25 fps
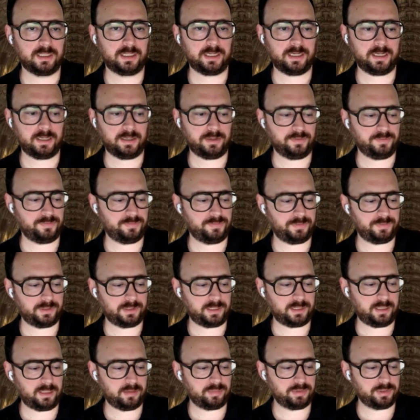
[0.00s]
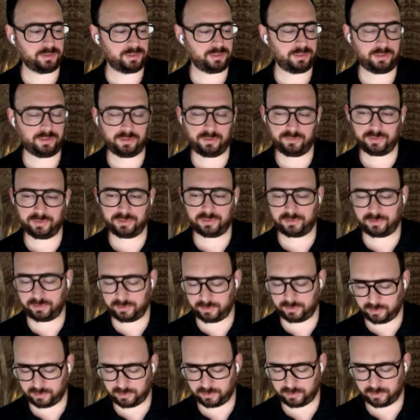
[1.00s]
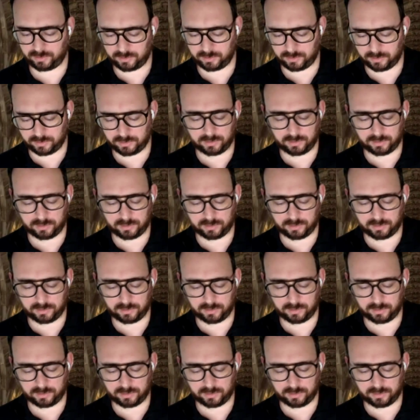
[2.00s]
kind of establish the heuristics